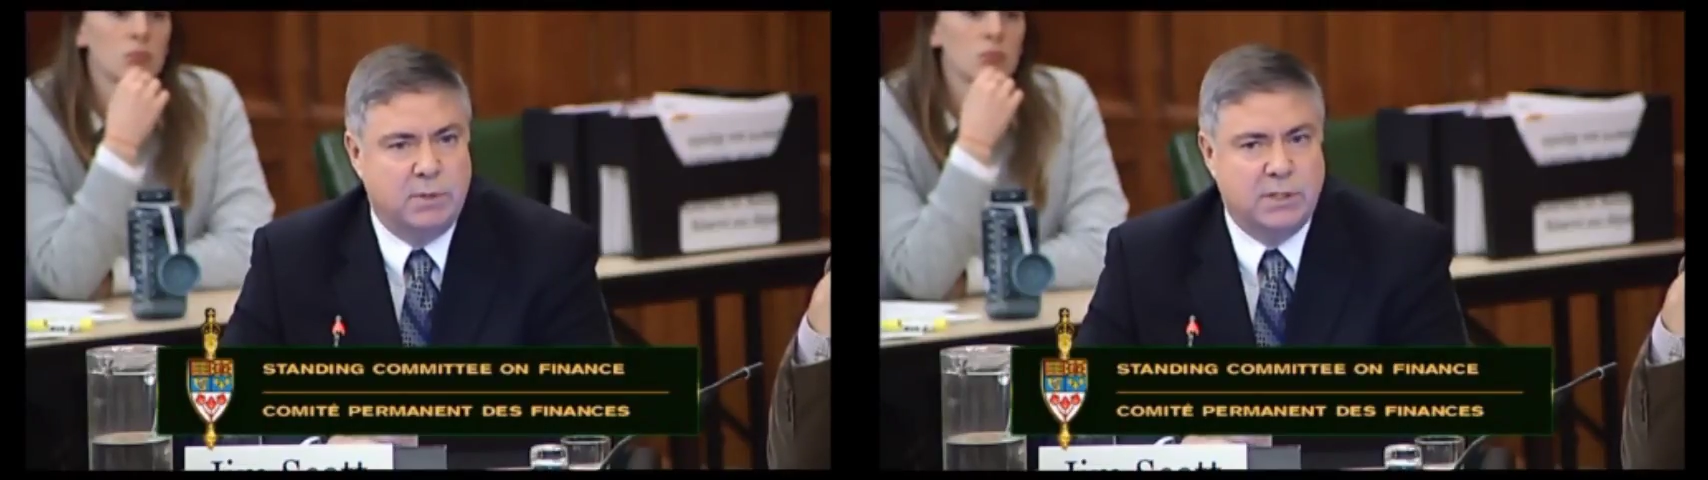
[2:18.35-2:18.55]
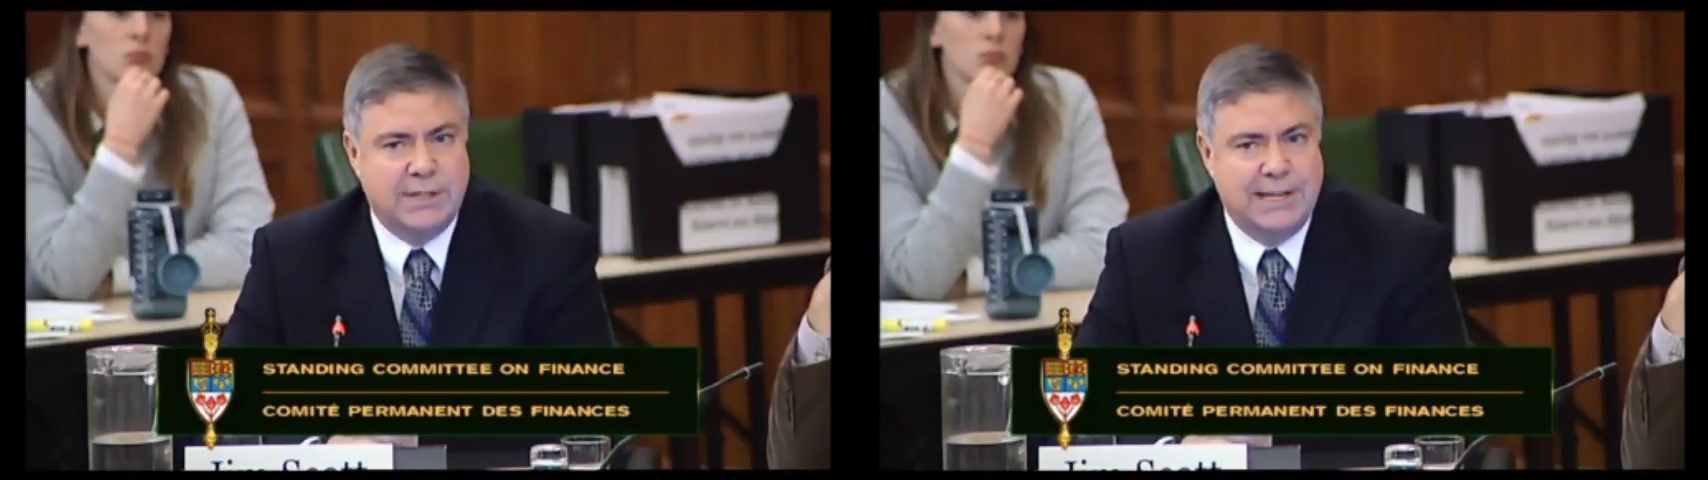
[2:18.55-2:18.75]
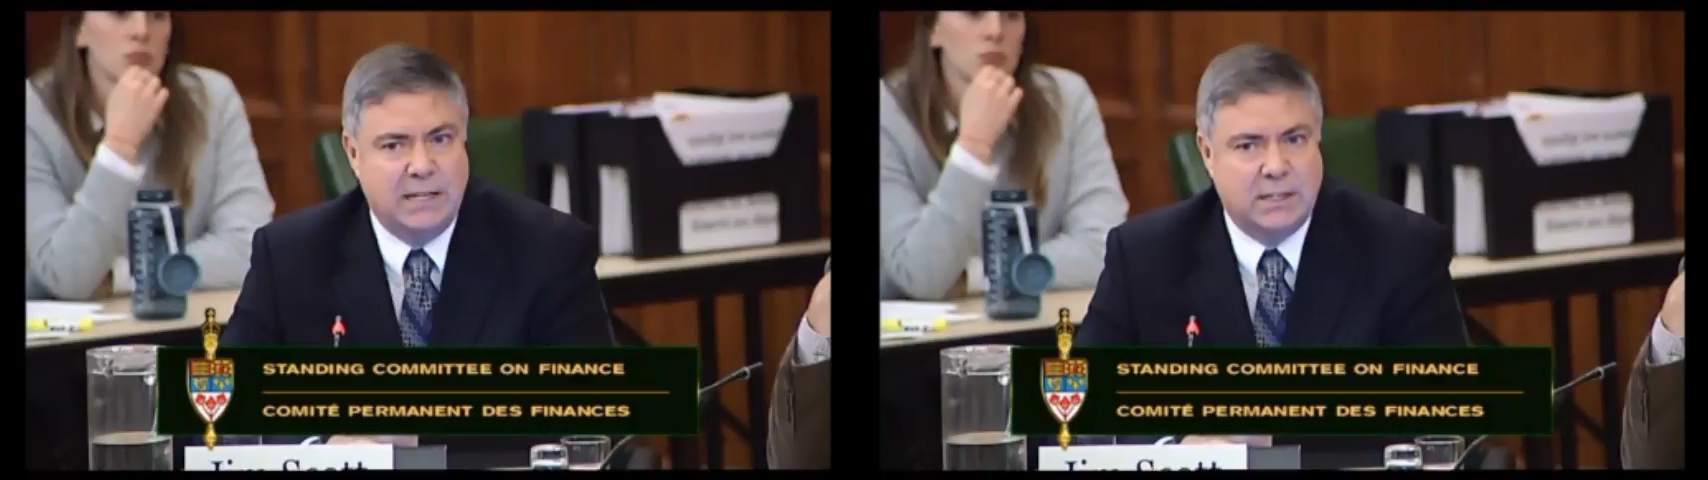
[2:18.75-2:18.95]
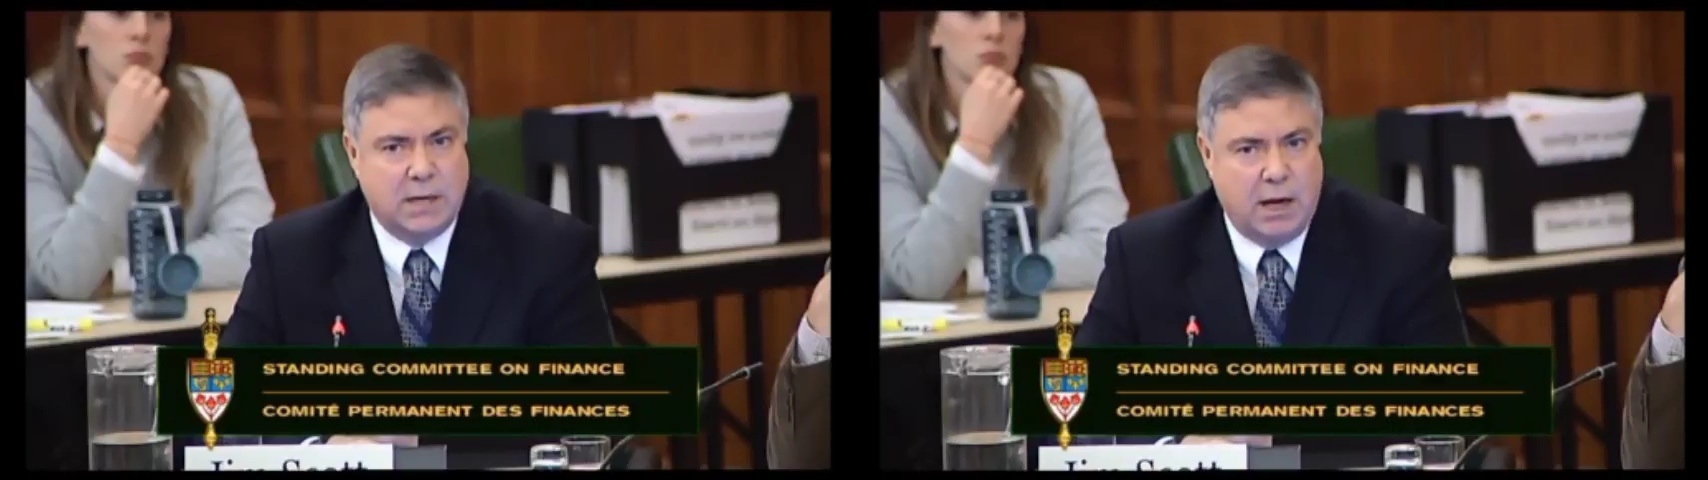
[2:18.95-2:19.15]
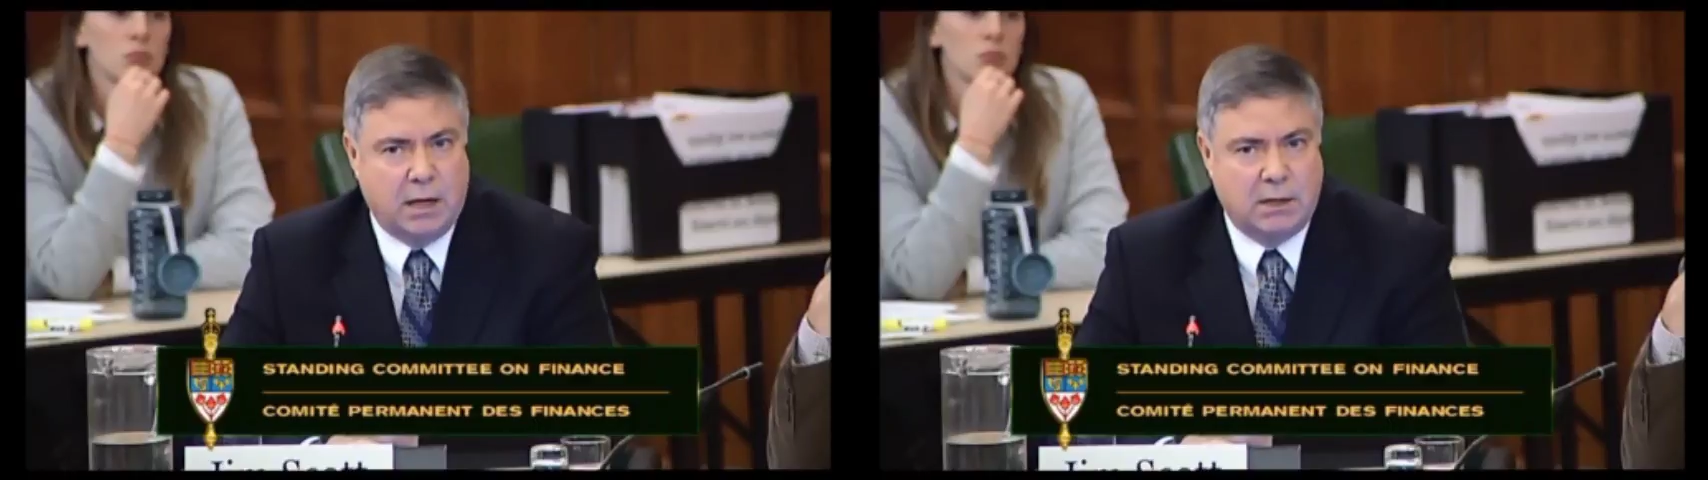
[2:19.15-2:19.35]
and
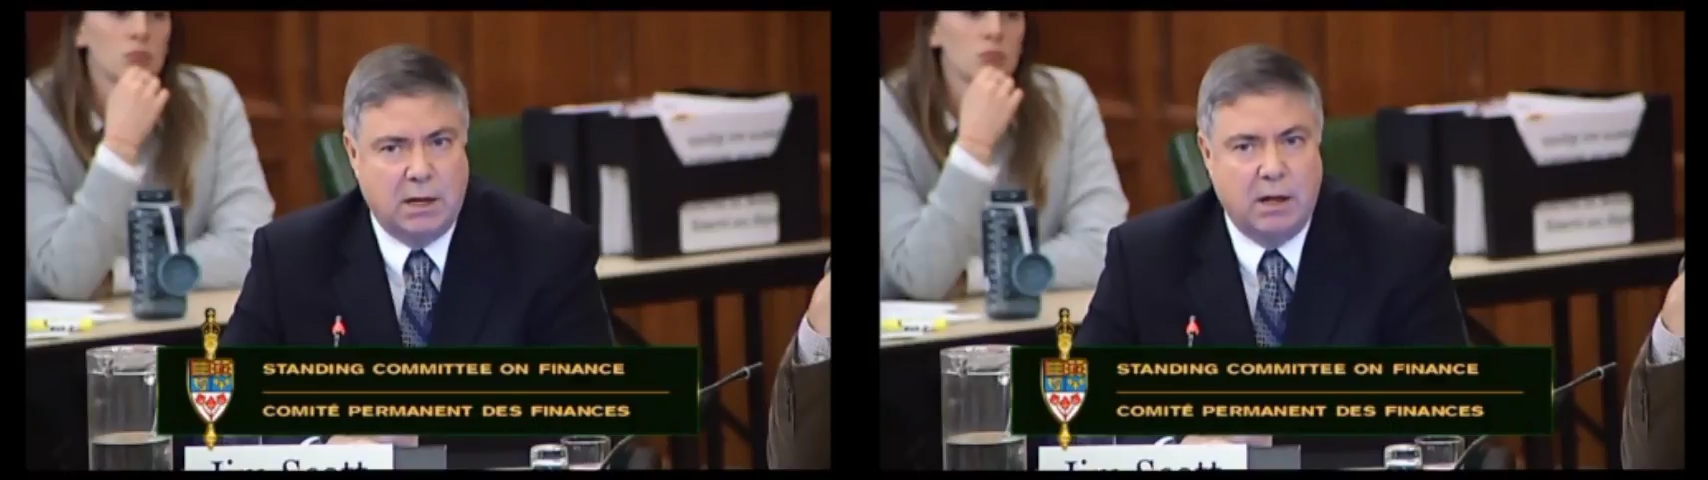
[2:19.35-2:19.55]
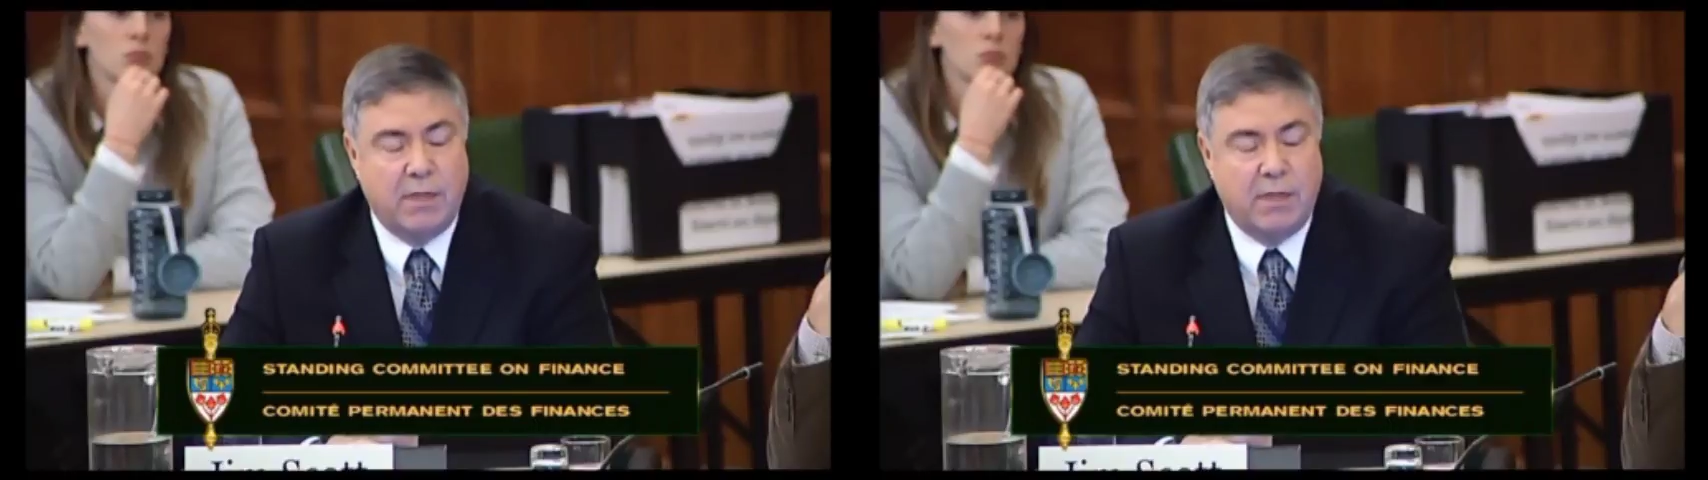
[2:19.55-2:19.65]
Proceedings Act.